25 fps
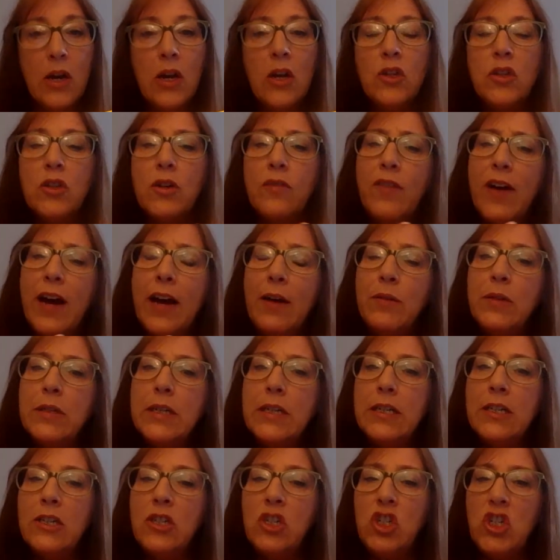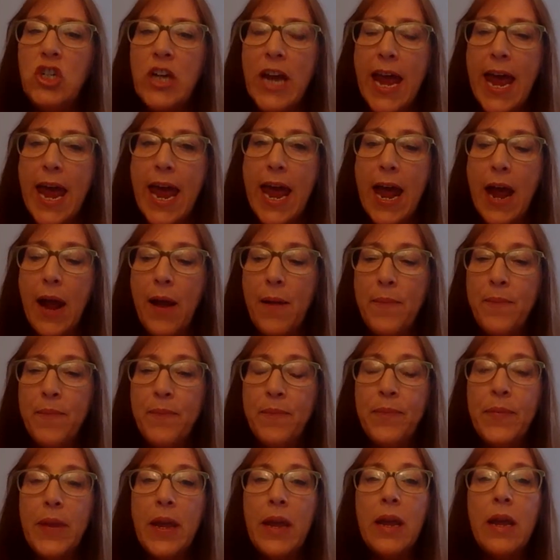So if I was going to share
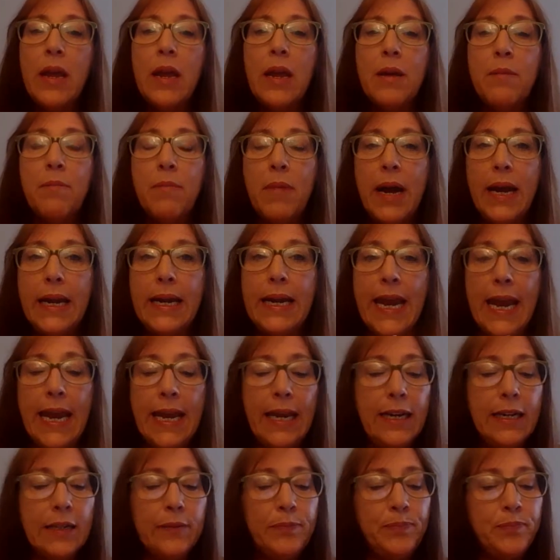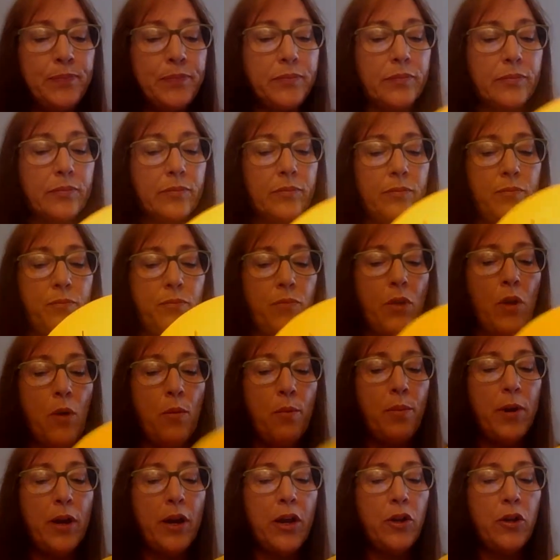my cake
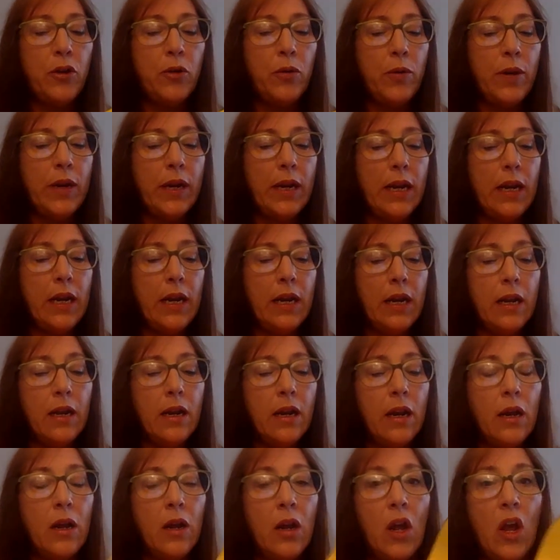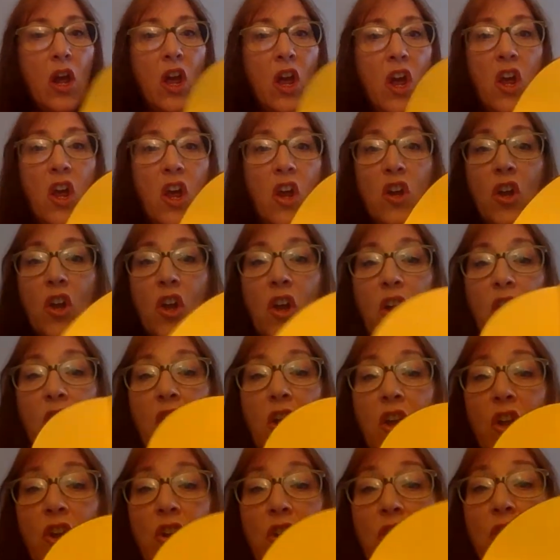between
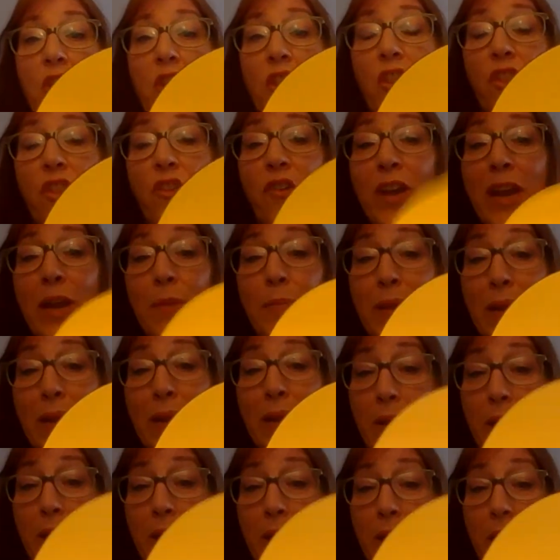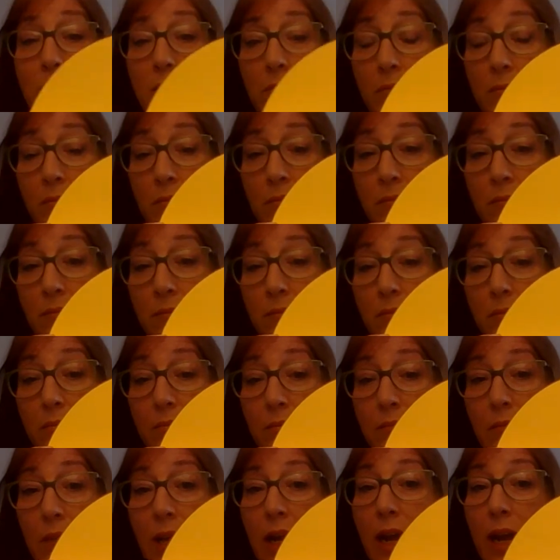3 people,
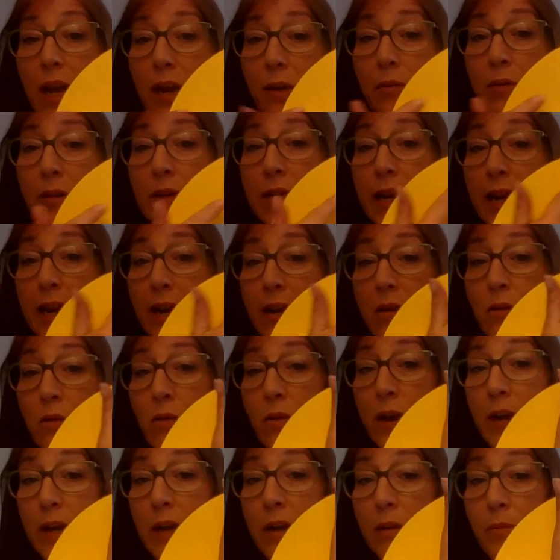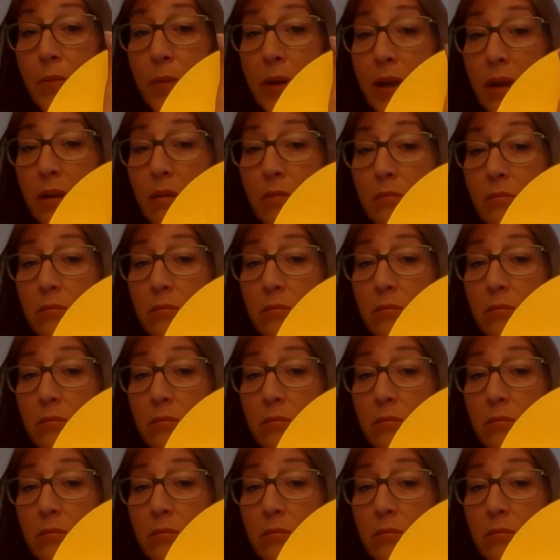I would get quite a bit.